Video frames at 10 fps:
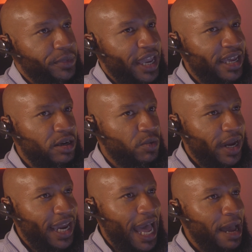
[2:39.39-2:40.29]
in a
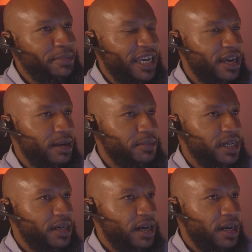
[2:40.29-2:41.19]
way, I become
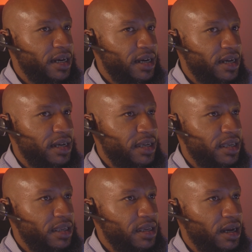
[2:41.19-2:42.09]

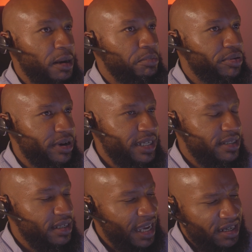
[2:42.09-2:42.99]
a
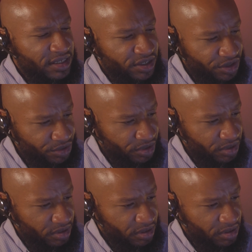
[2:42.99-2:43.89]
prince and a student.
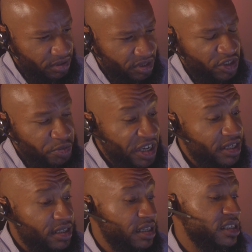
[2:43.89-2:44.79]
So speaking to the